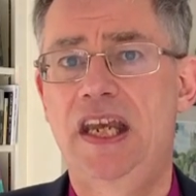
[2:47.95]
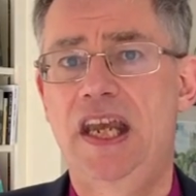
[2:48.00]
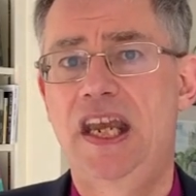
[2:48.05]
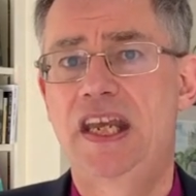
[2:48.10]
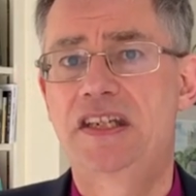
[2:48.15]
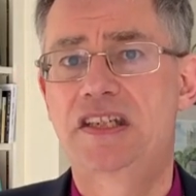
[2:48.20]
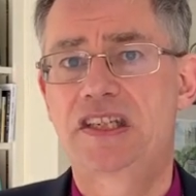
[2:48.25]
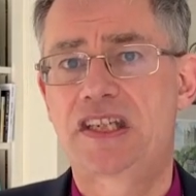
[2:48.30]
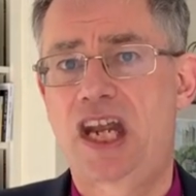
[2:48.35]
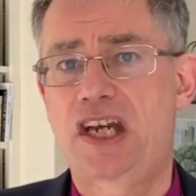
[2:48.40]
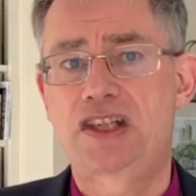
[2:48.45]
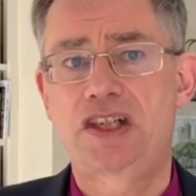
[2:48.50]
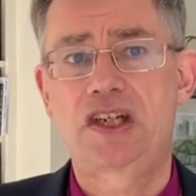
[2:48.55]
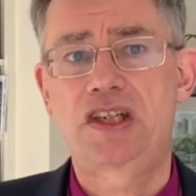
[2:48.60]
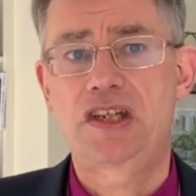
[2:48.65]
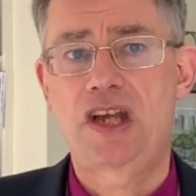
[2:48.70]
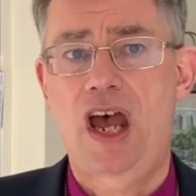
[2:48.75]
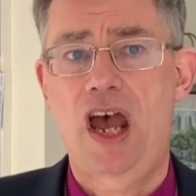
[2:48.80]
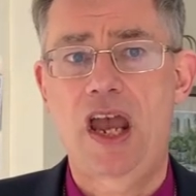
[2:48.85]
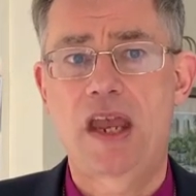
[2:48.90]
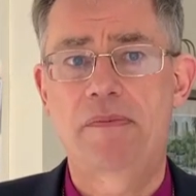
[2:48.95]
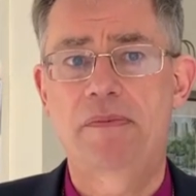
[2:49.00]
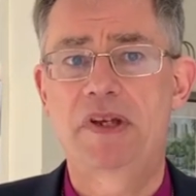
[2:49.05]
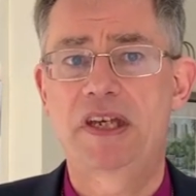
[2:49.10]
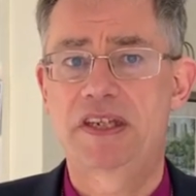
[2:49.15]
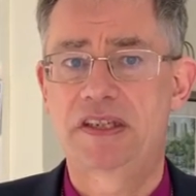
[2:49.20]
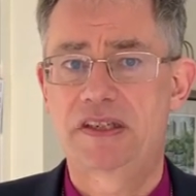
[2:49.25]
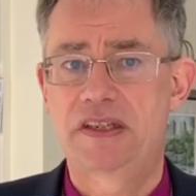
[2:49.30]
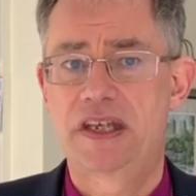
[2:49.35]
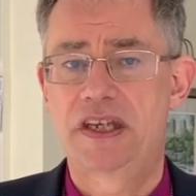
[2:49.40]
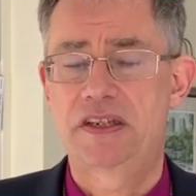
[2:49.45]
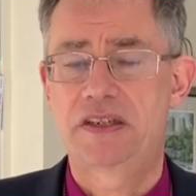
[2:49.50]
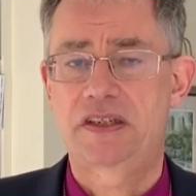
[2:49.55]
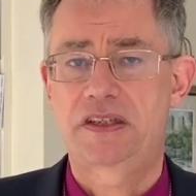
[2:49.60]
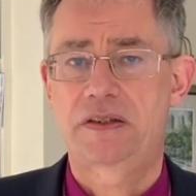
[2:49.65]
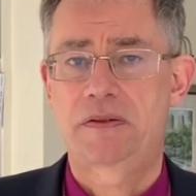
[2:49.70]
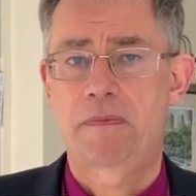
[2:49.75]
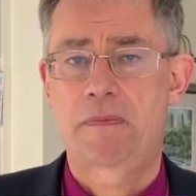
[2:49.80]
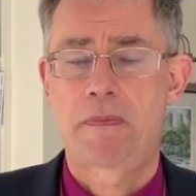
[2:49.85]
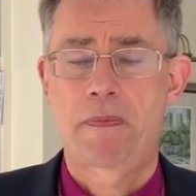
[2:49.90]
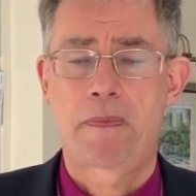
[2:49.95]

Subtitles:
in such a time as this?